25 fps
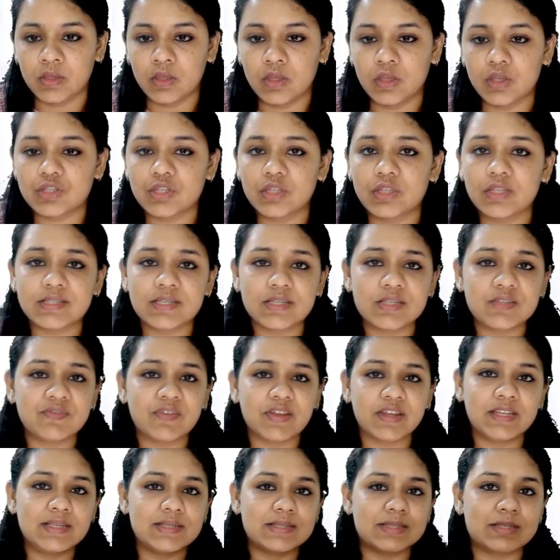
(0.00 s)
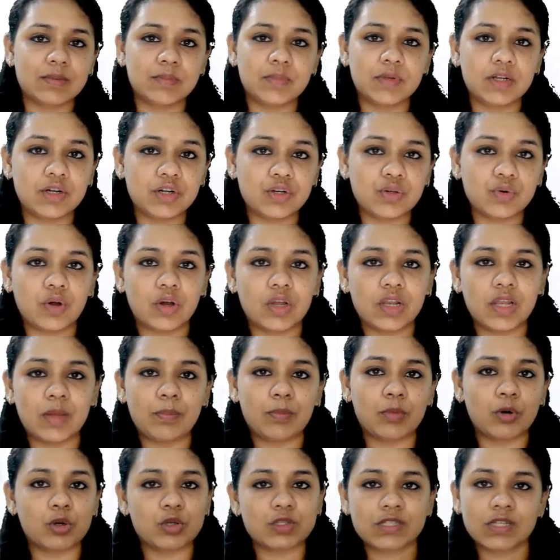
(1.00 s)
So this is very similar to all our
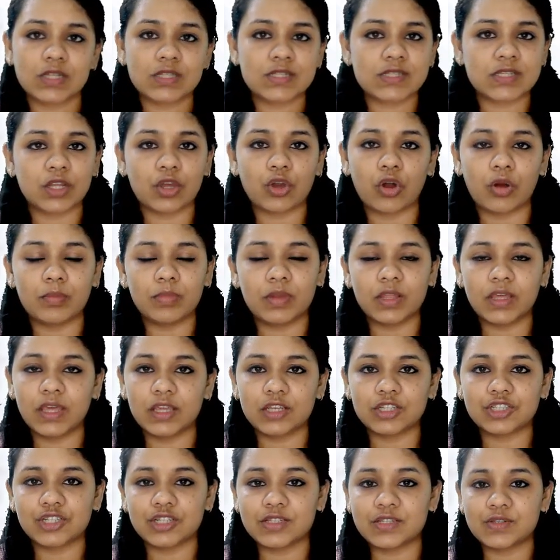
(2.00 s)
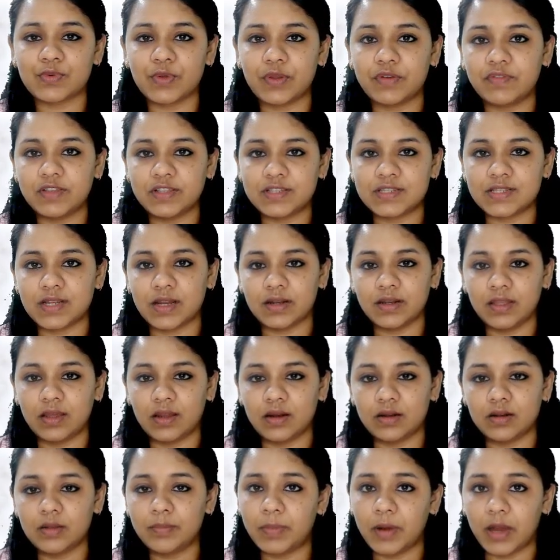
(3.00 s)
post-listing obligations when we study
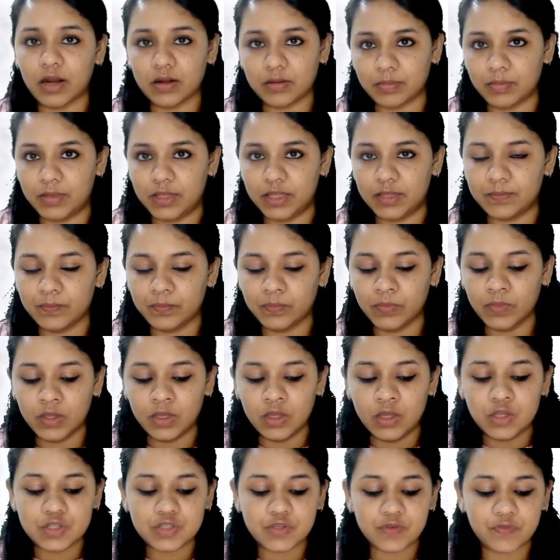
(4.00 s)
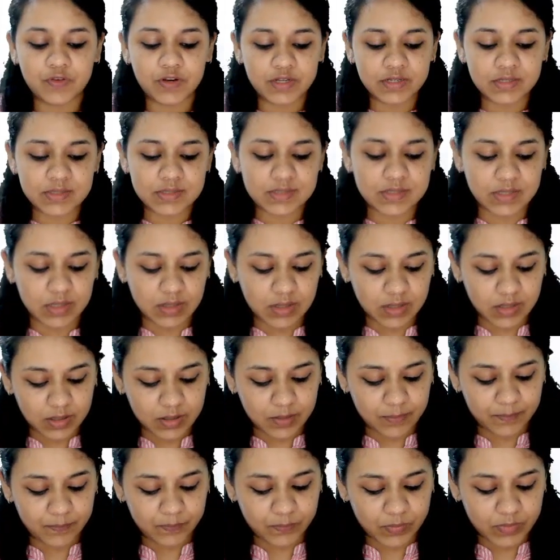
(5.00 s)
under Part B. So friends,
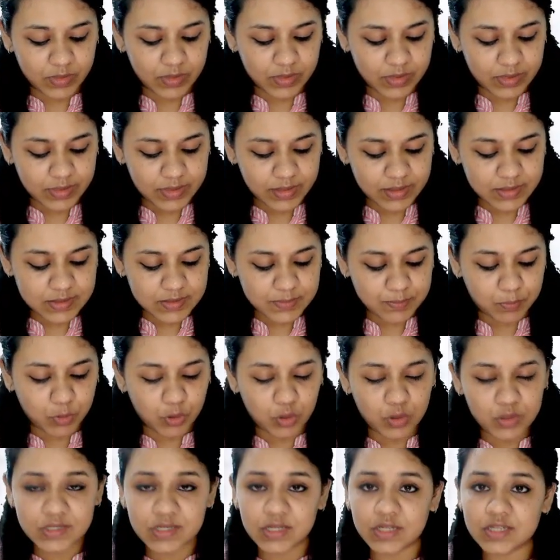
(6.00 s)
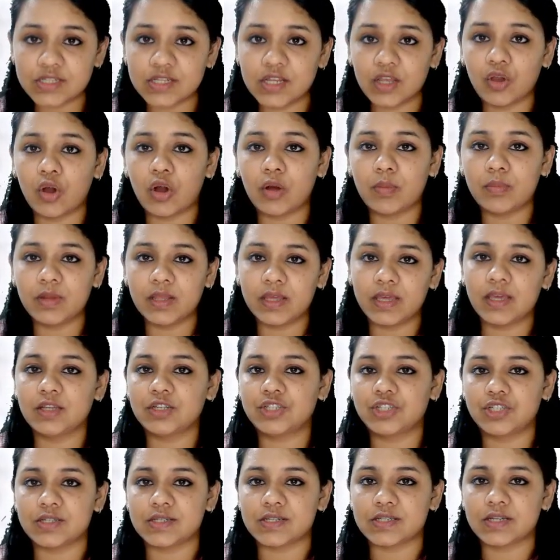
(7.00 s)
this post-listing
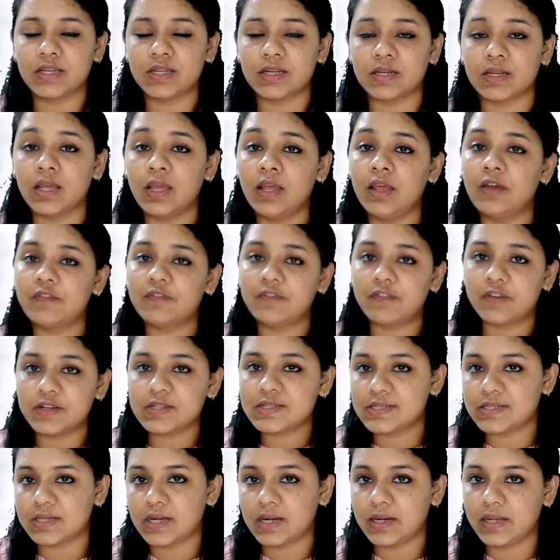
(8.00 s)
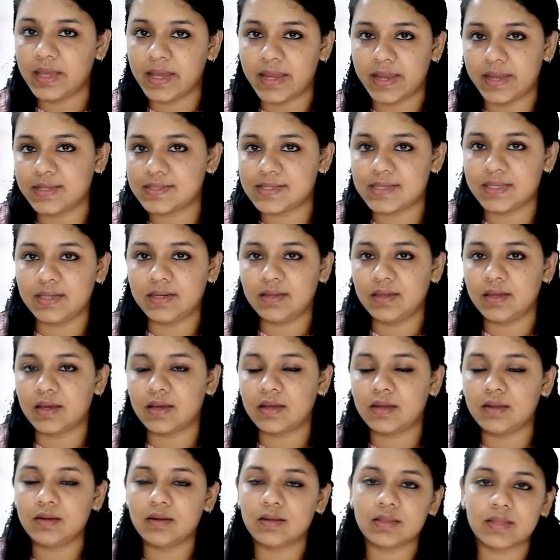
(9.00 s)
obligations, right? First study
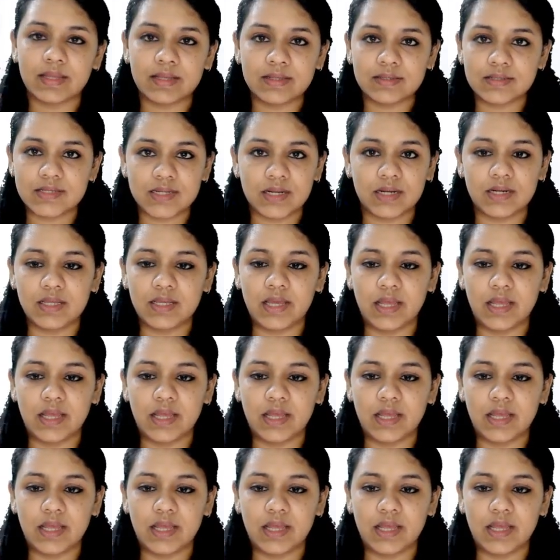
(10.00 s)
ICDR, then study